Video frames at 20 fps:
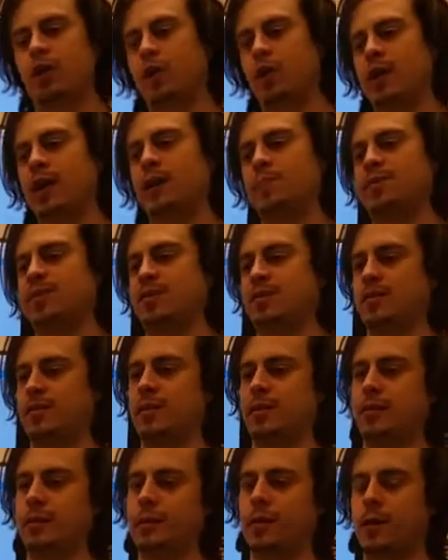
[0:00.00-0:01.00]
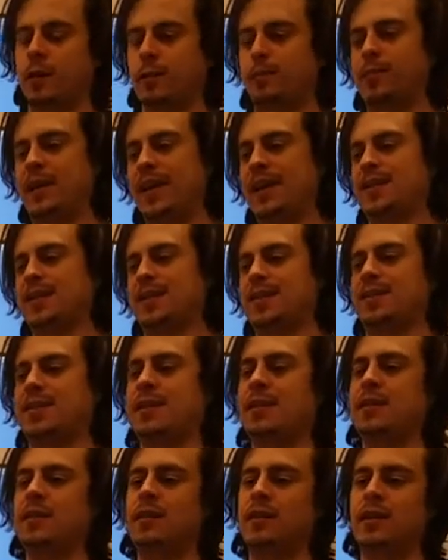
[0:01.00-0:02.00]
co-ops are based
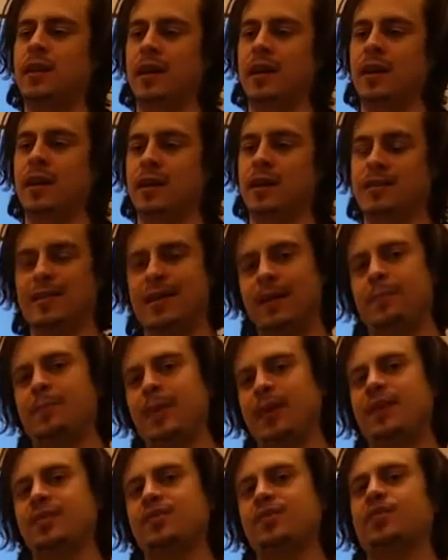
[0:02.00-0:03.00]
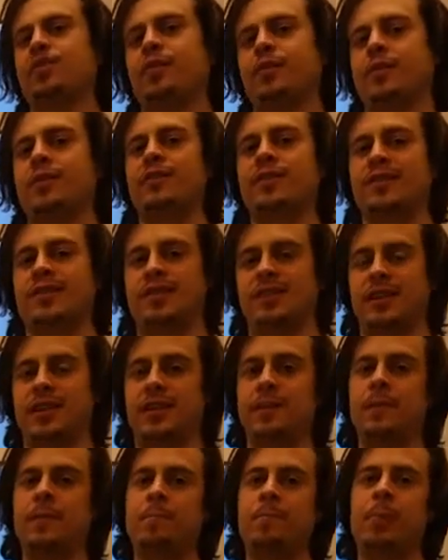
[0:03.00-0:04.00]
on debt-based
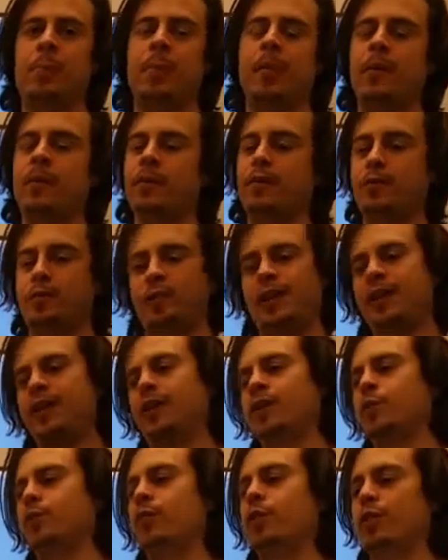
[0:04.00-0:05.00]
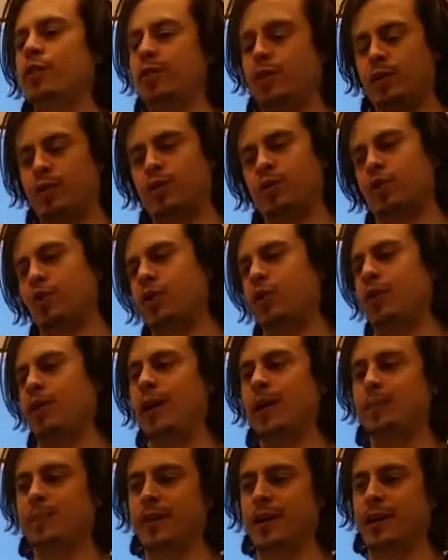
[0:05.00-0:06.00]
currency, creating a worker-owned
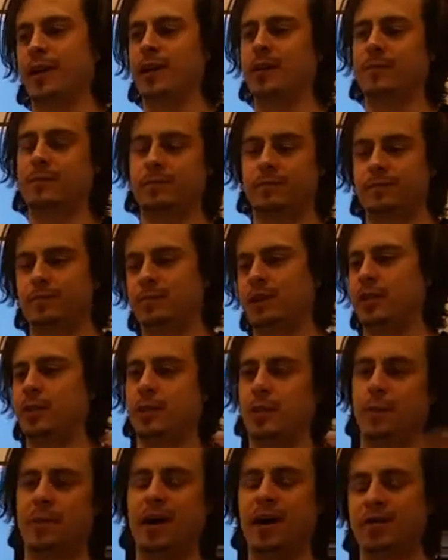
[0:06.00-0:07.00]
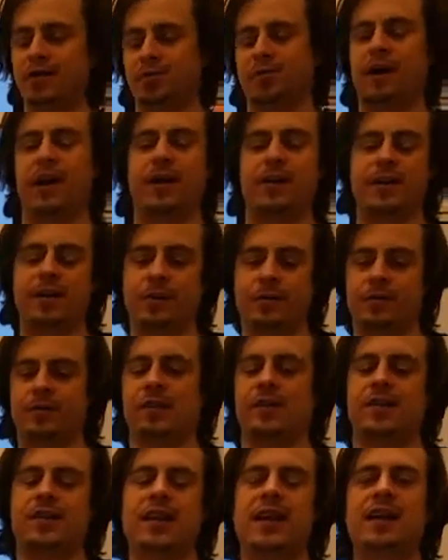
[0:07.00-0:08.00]
co-op like a Mondragon here in
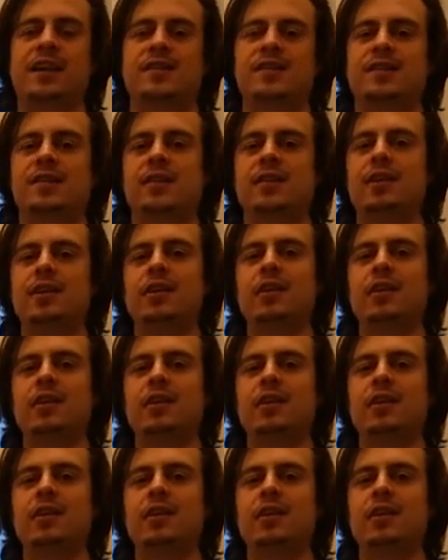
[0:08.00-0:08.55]
the States